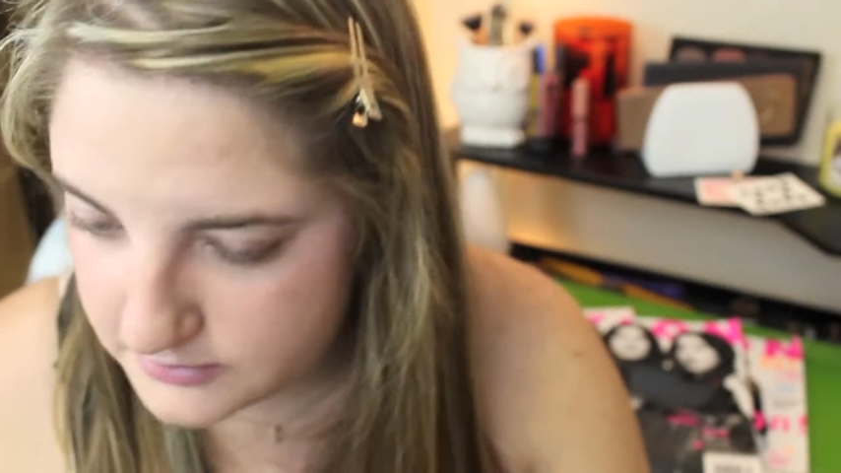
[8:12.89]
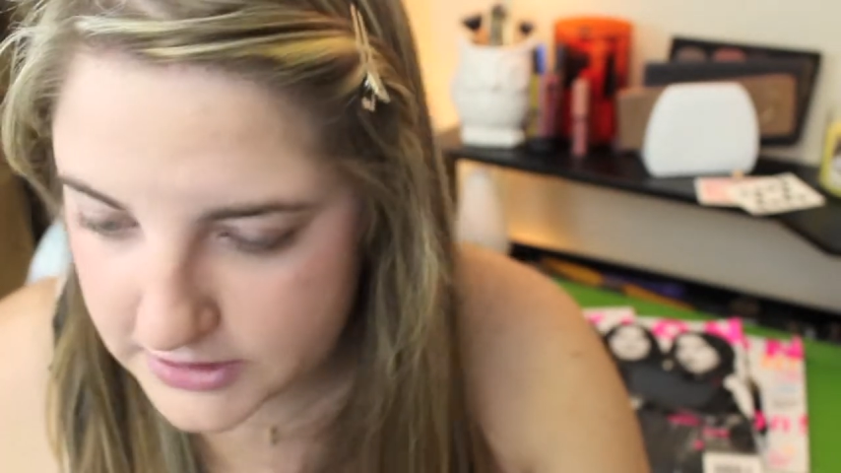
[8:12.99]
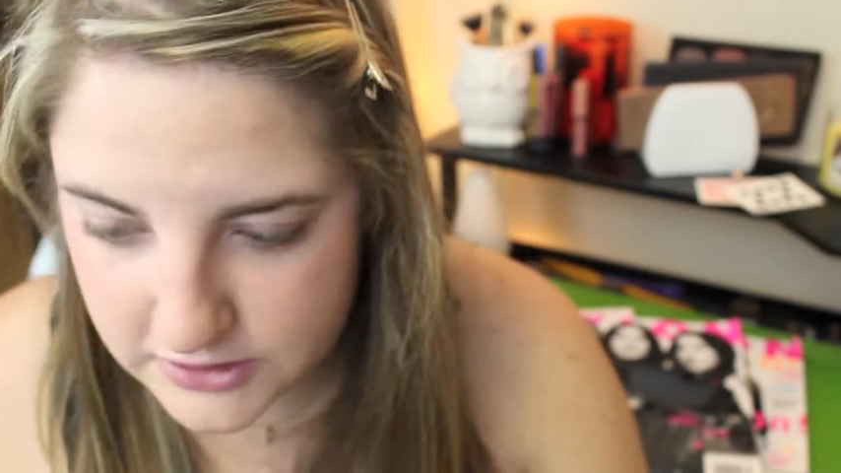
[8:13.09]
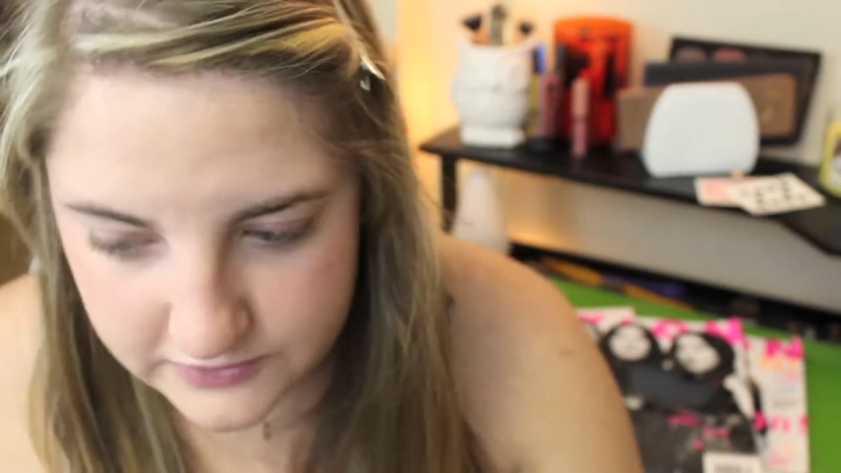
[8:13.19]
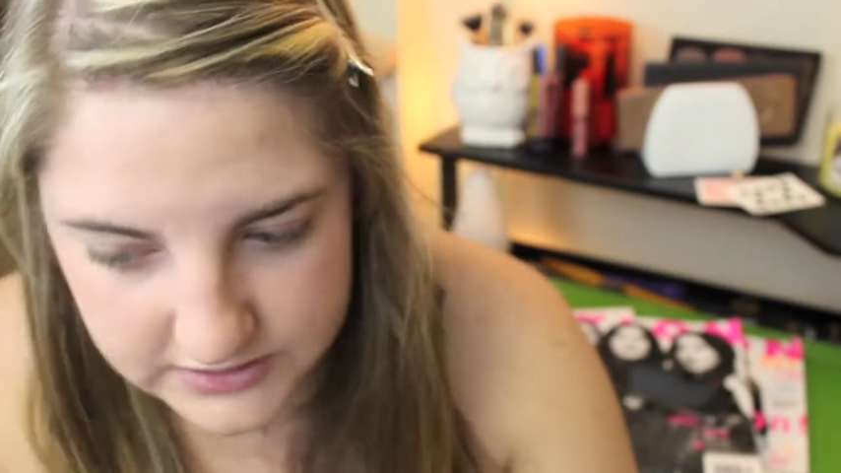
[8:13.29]

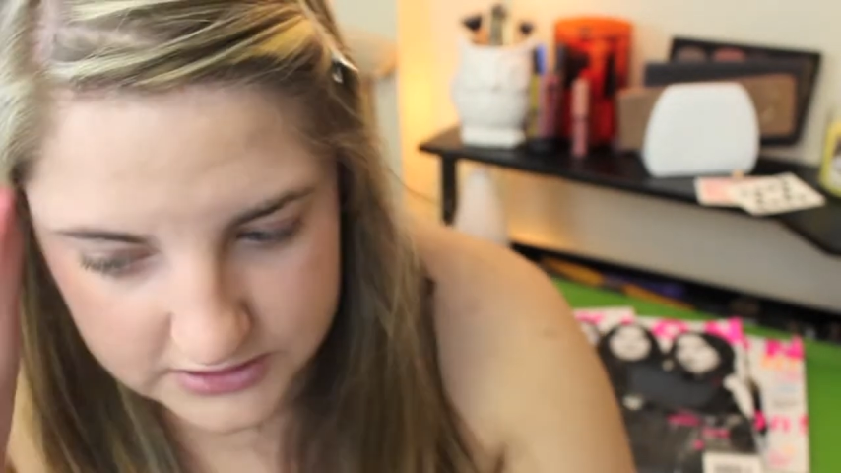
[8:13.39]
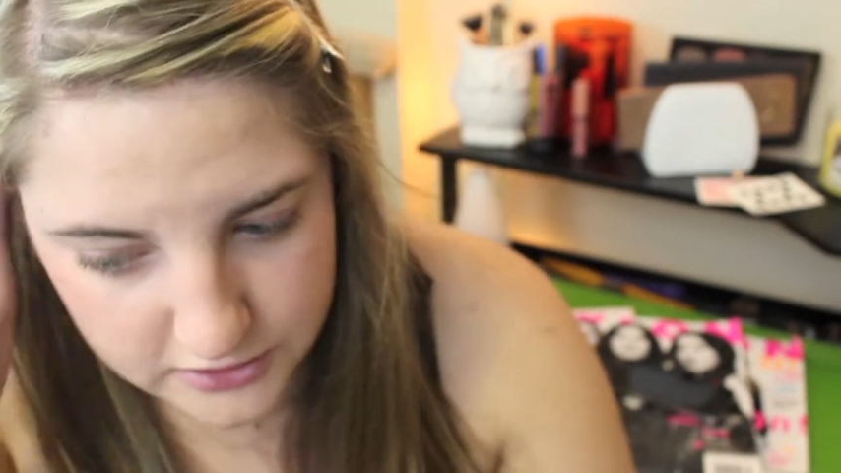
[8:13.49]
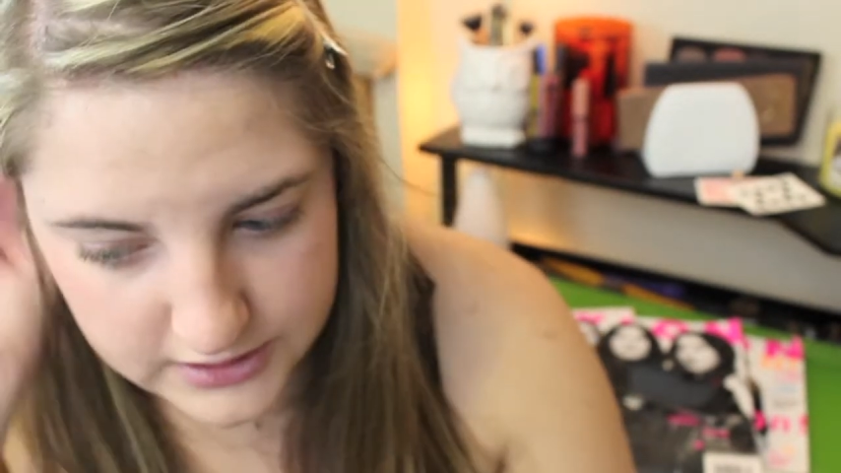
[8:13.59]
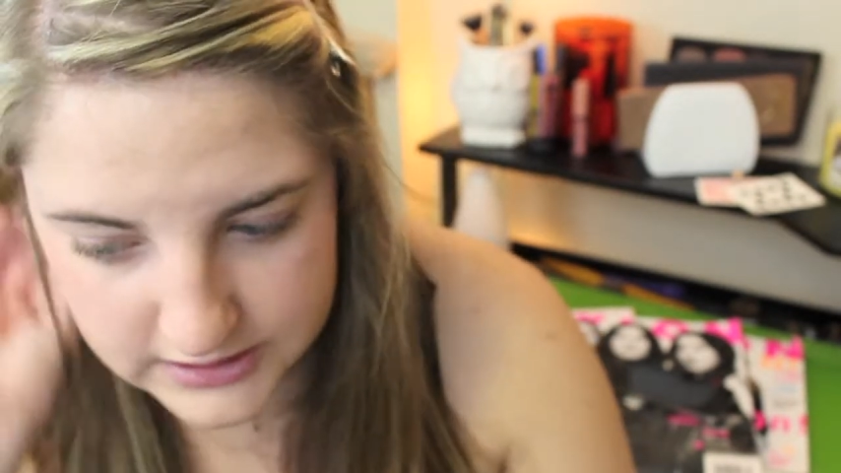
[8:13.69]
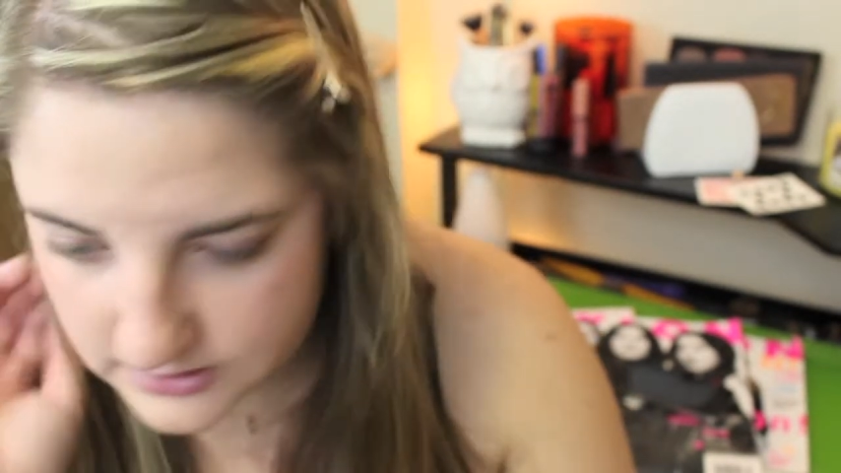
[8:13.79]
Better if it's
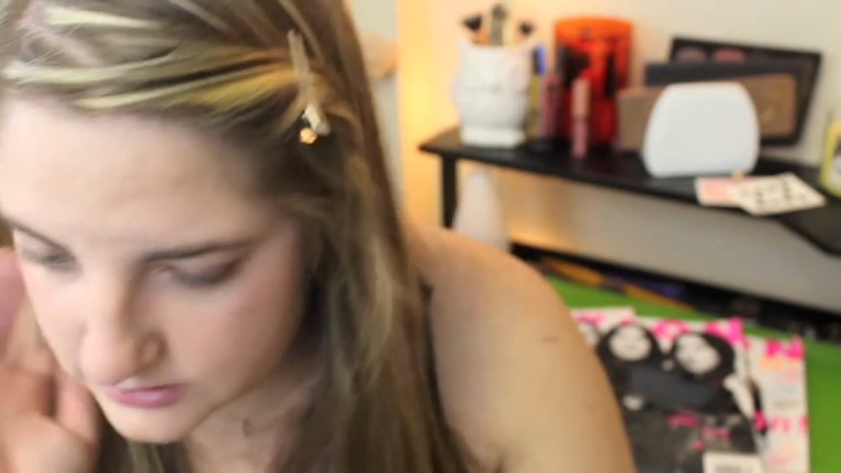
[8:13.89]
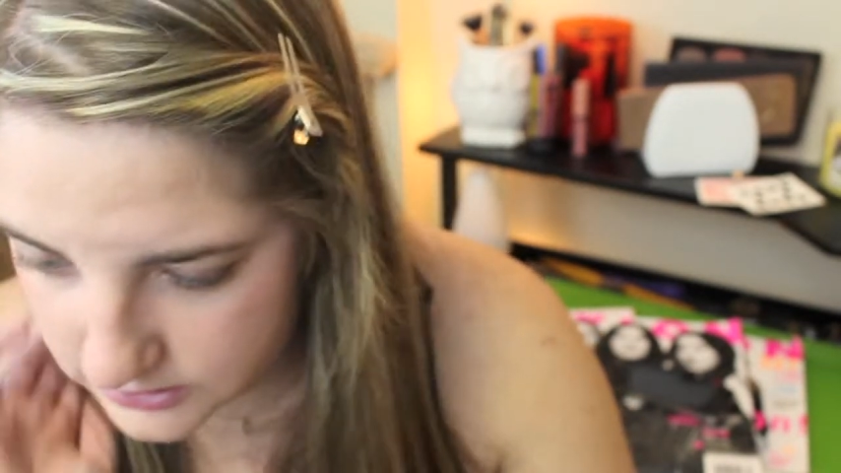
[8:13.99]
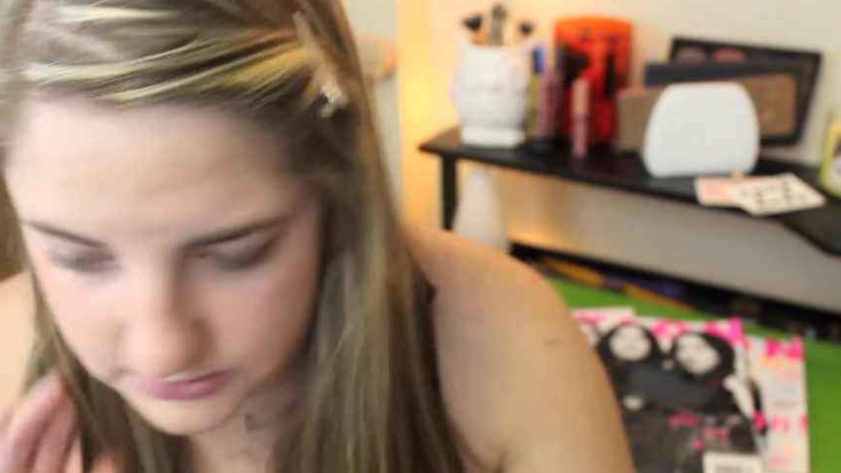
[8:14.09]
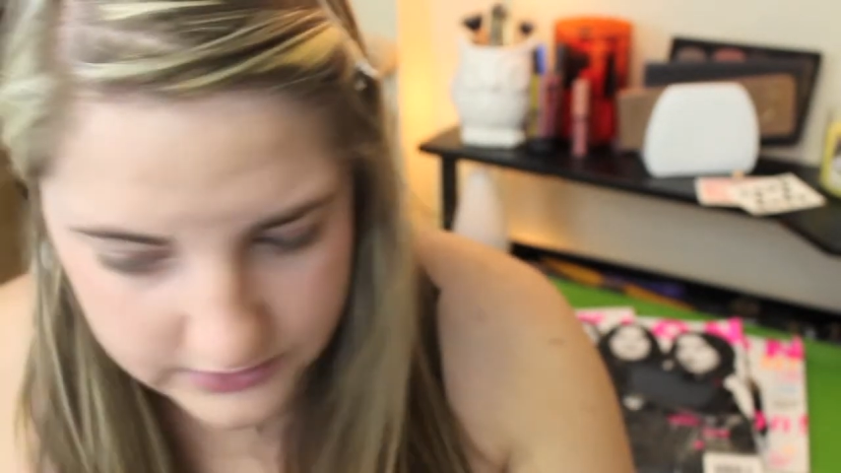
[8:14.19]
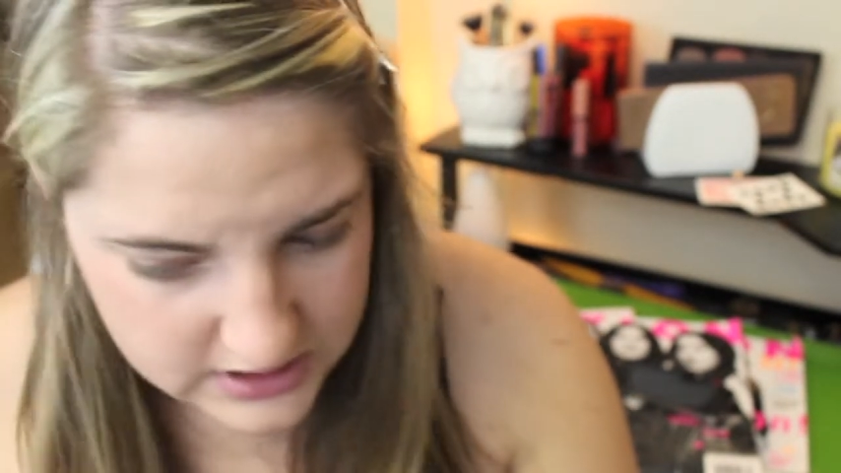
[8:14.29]
already a
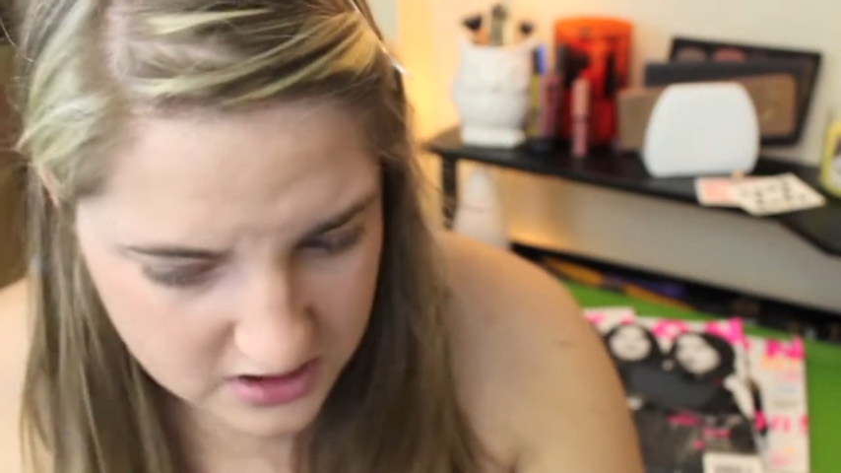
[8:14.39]
little dewy.